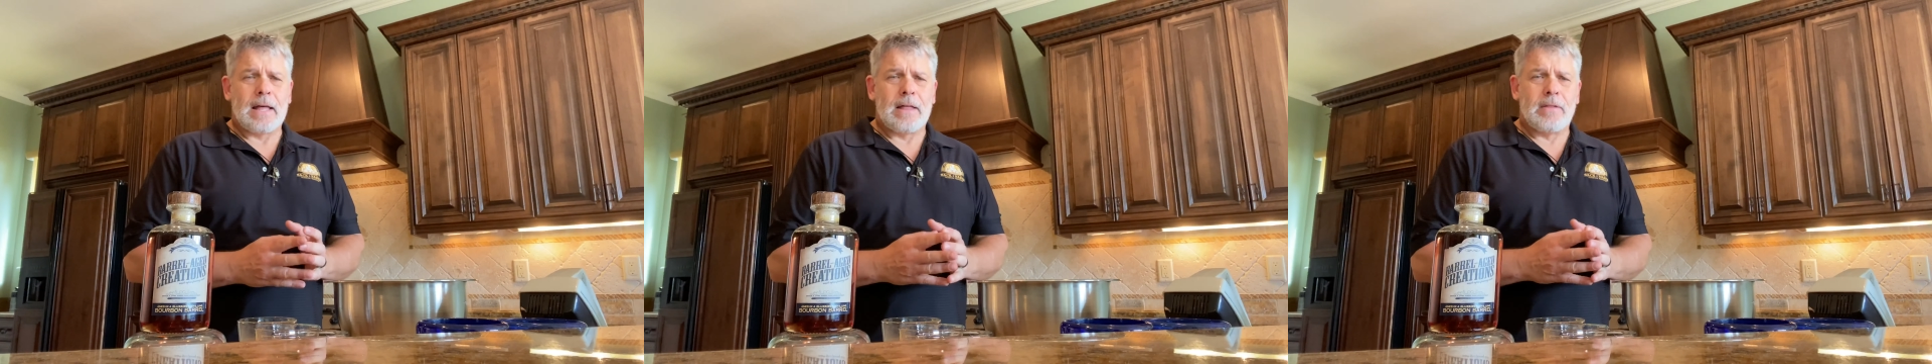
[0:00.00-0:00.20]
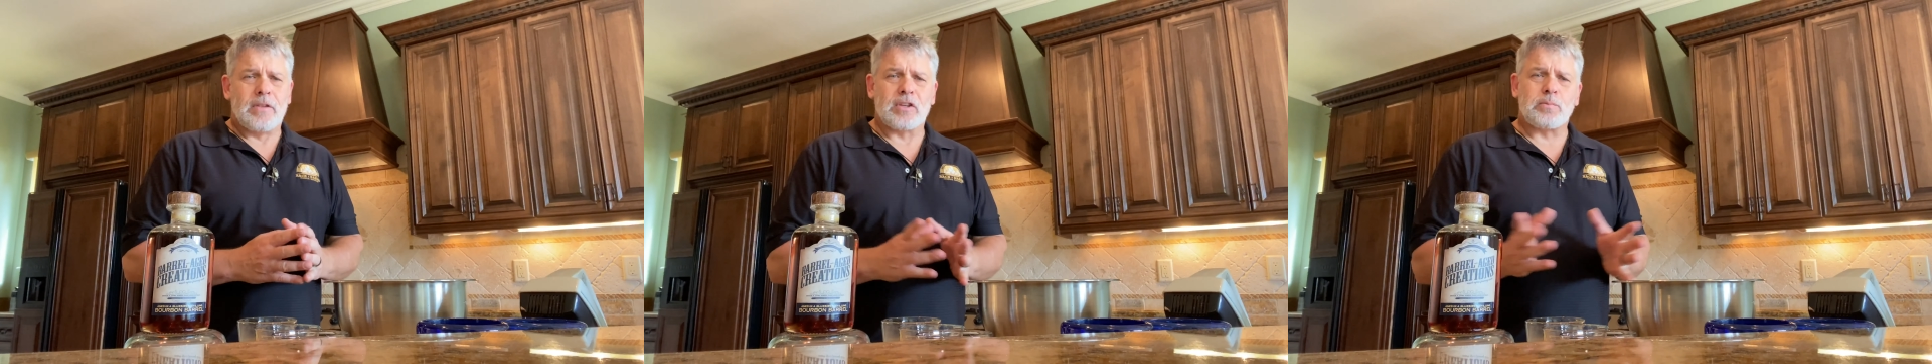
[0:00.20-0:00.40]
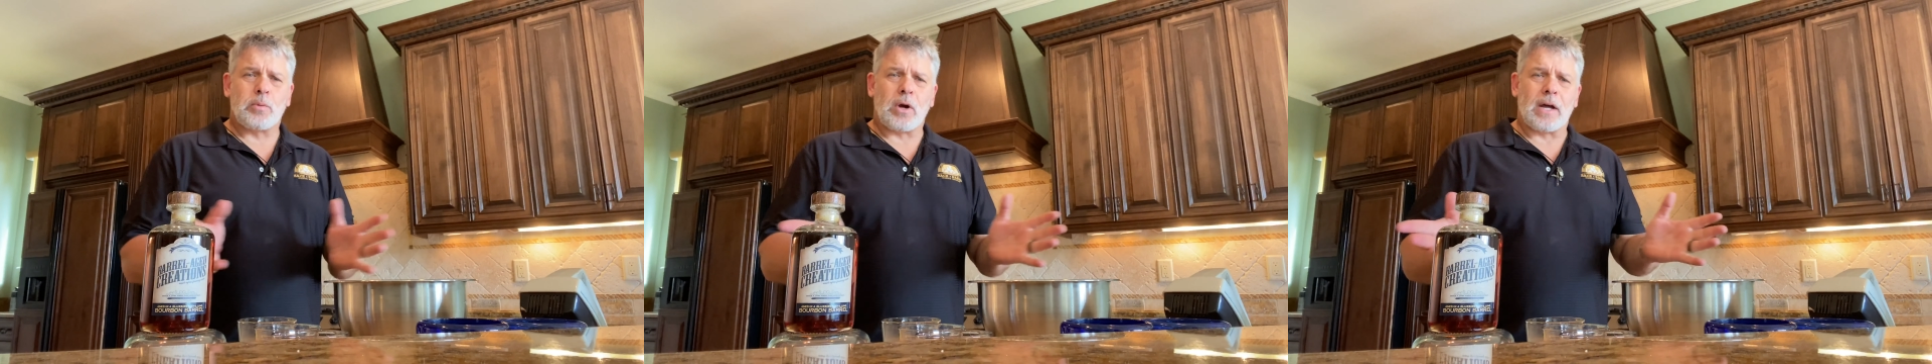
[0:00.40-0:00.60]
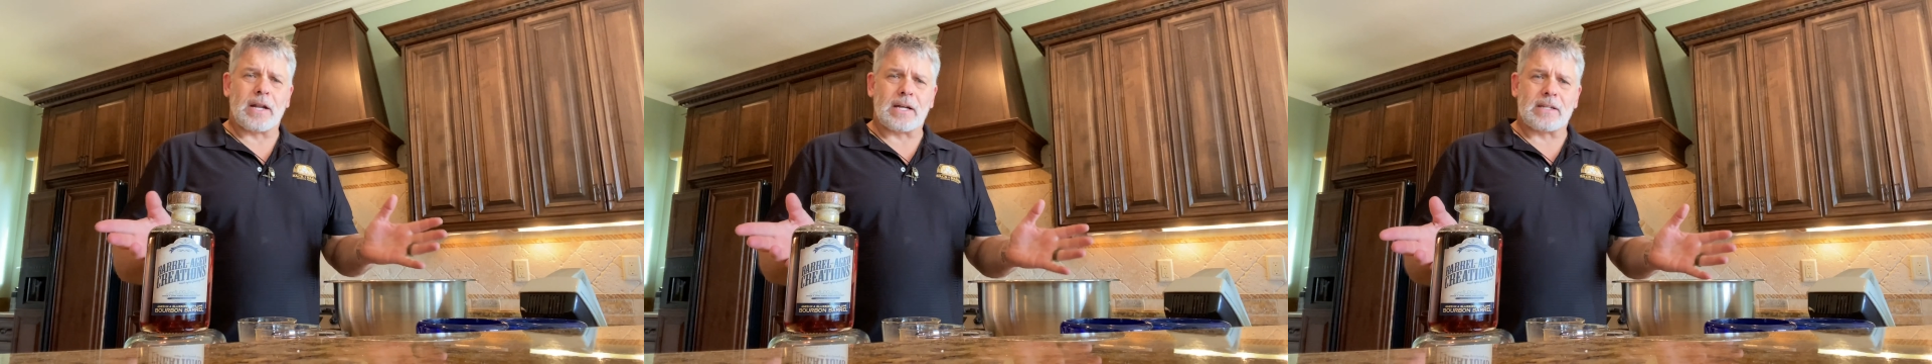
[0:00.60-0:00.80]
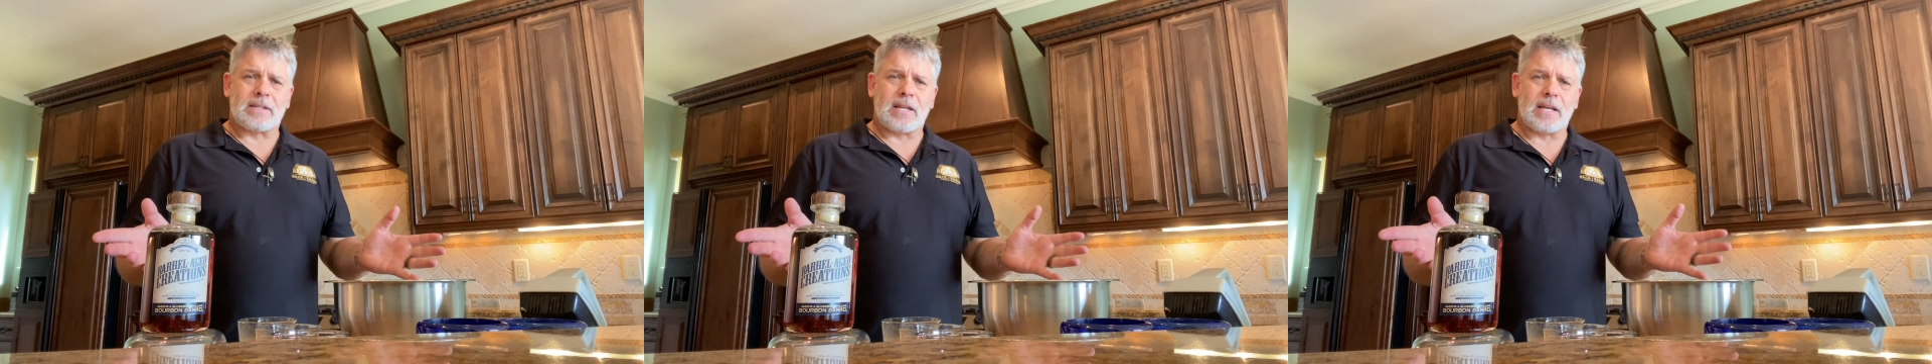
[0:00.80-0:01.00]
This
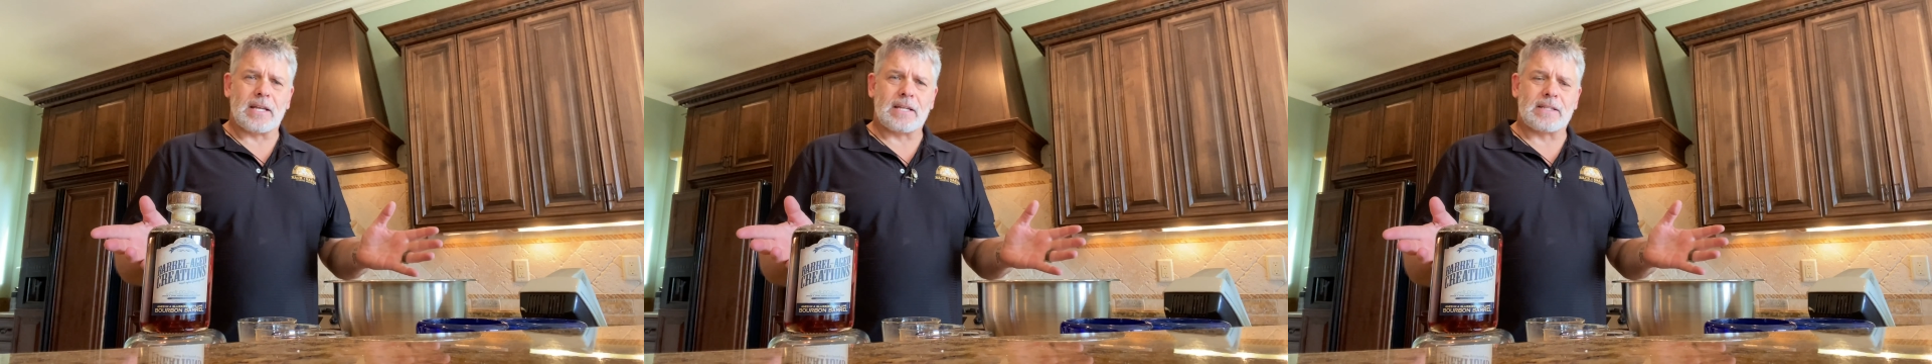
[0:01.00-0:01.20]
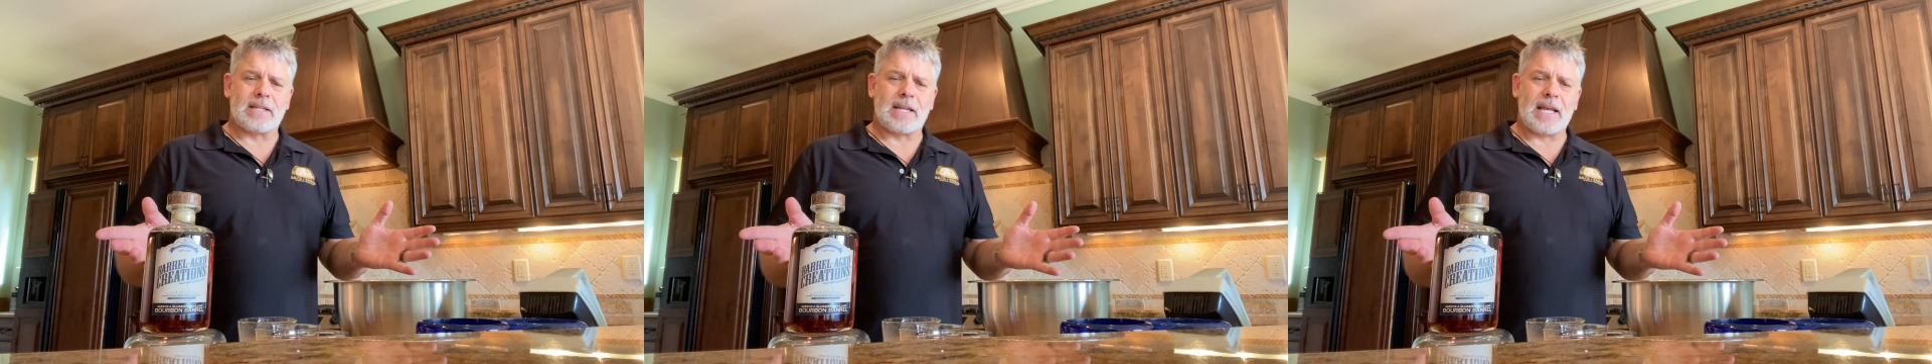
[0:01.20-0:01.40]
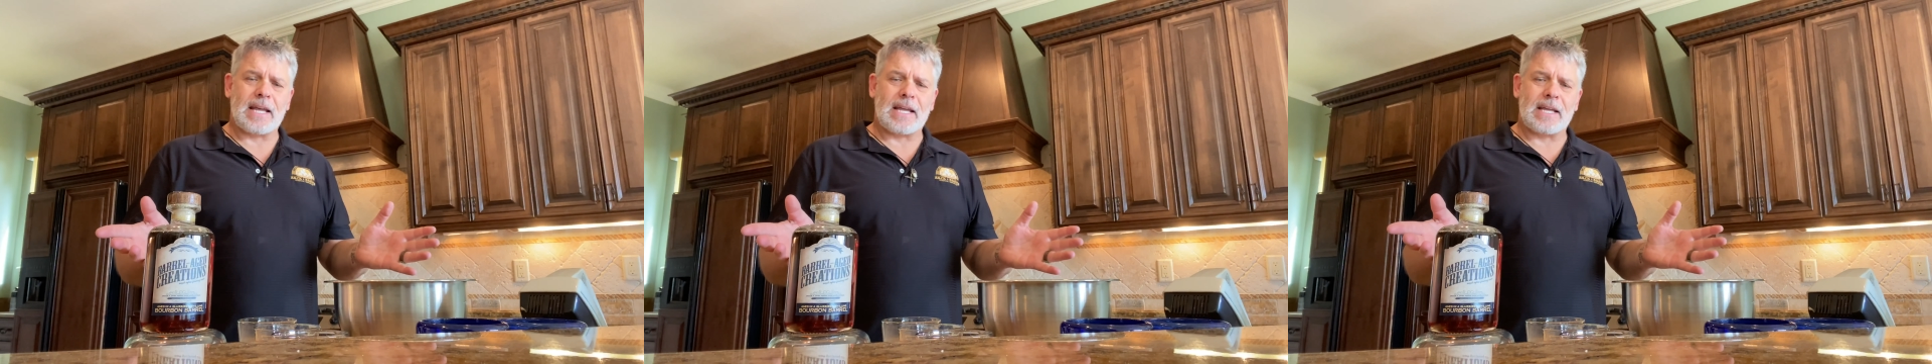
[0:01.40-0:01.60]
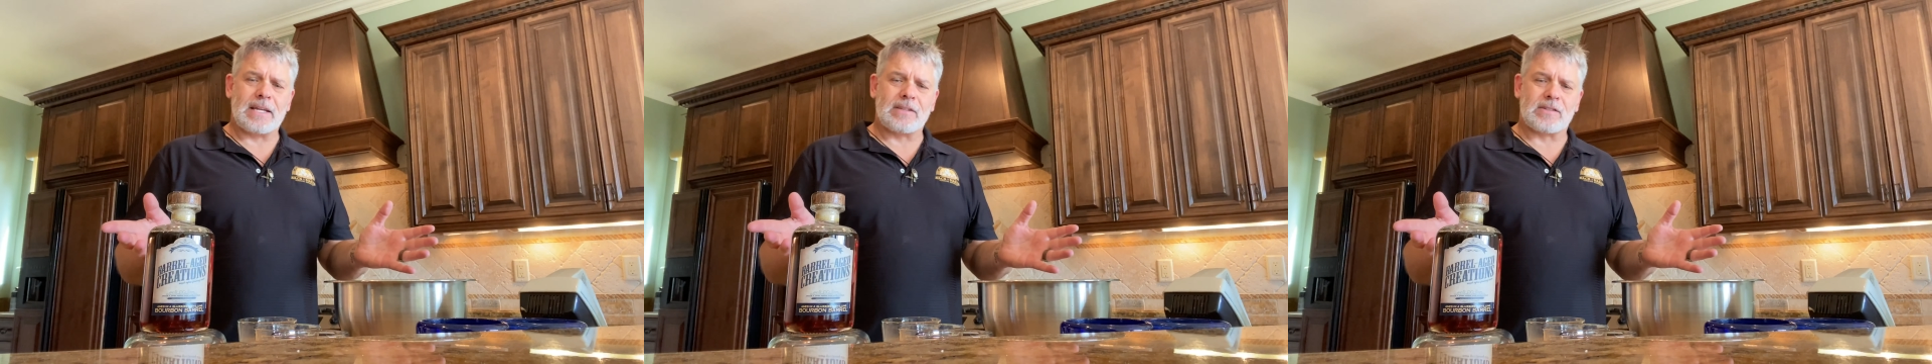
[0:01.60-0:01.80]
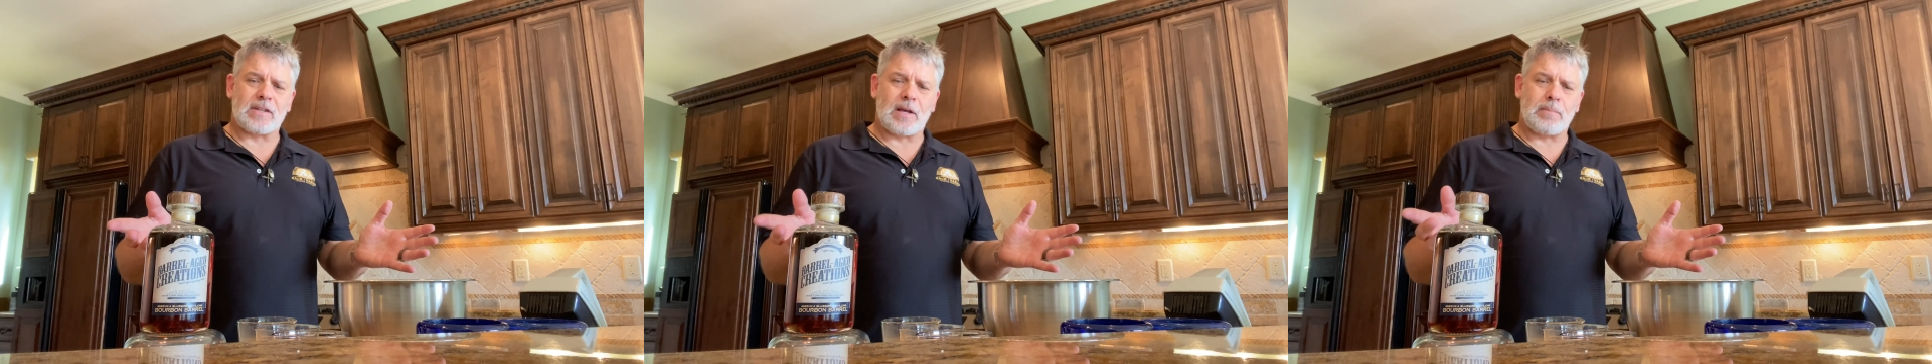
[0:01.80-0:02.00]
product today
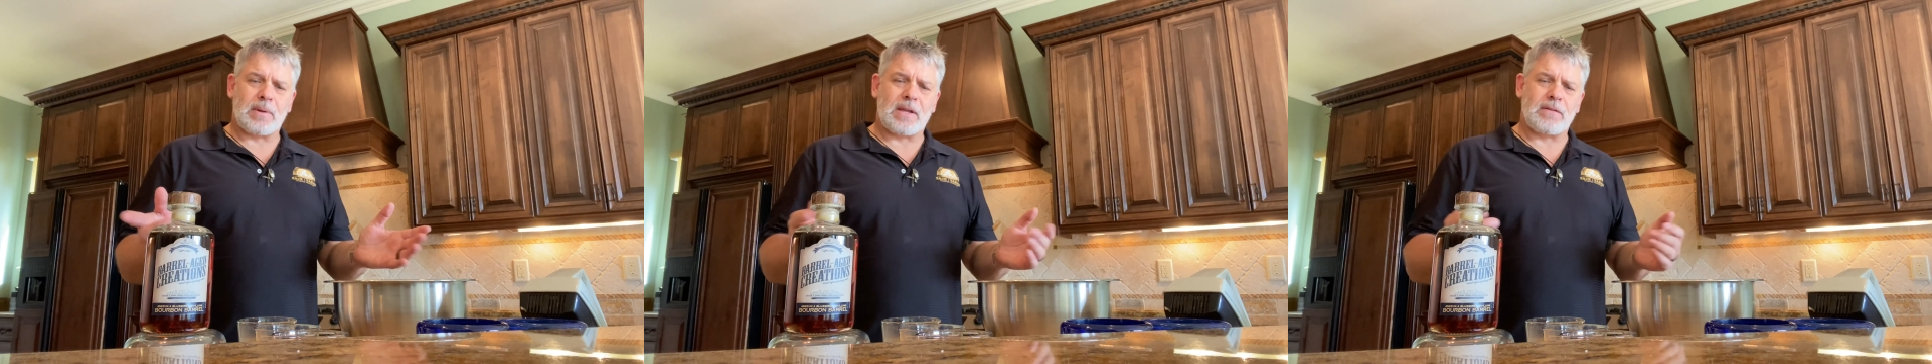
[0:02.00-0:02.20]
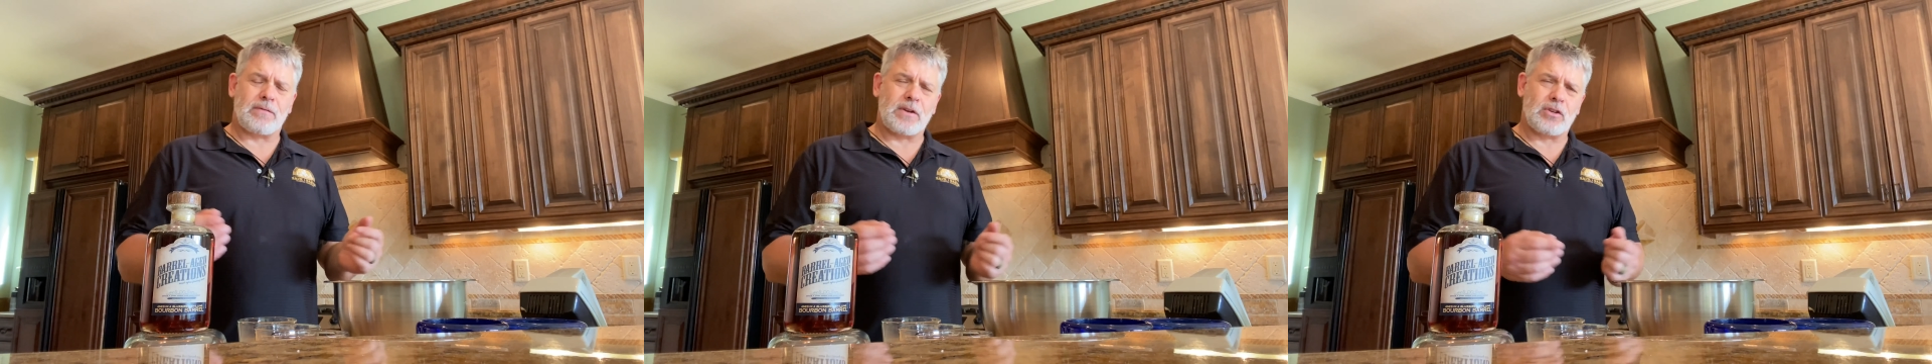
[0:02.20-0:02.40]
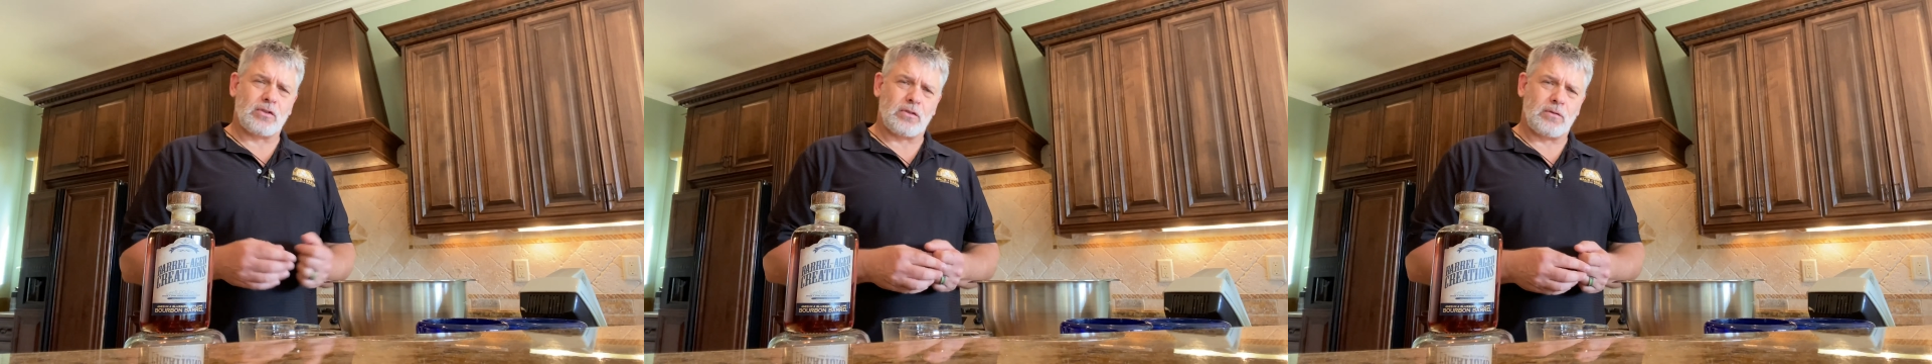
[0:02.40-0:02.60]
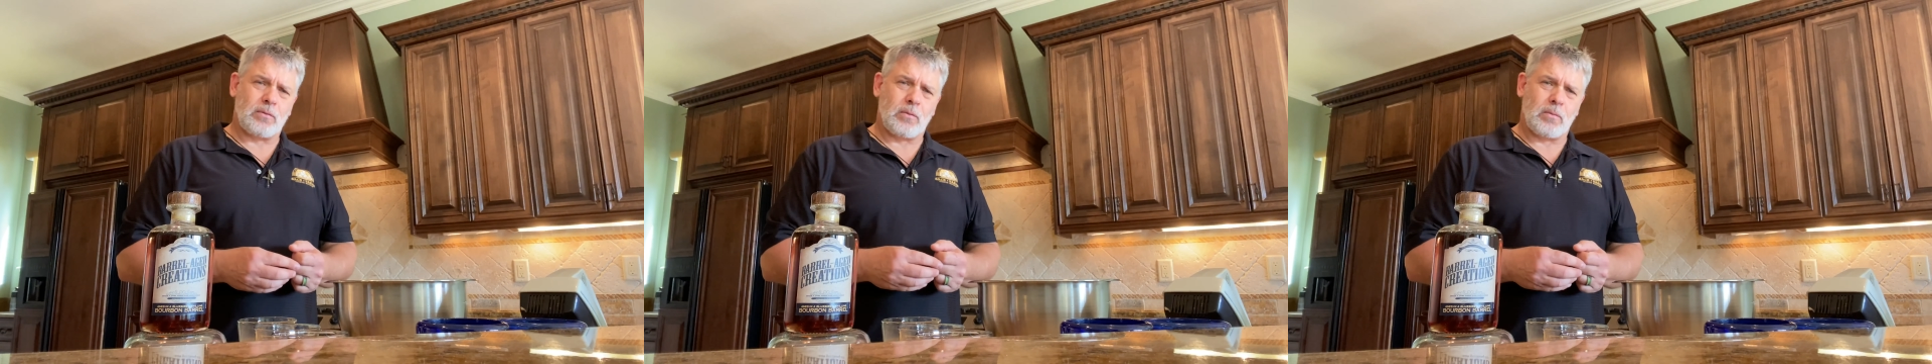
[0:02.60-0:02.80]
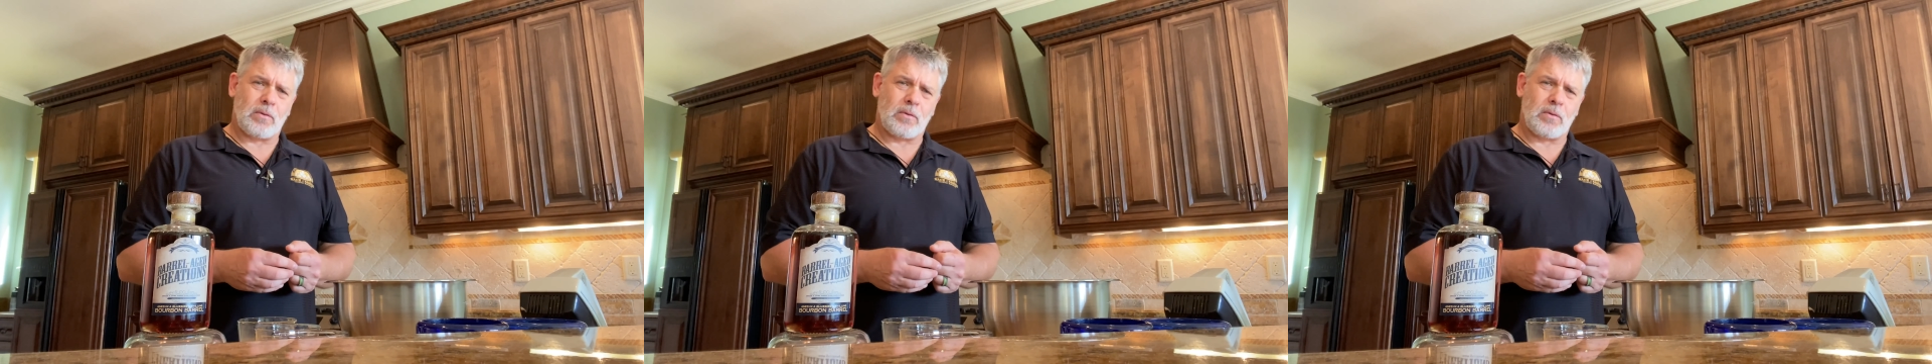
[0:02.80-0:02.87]
is being featured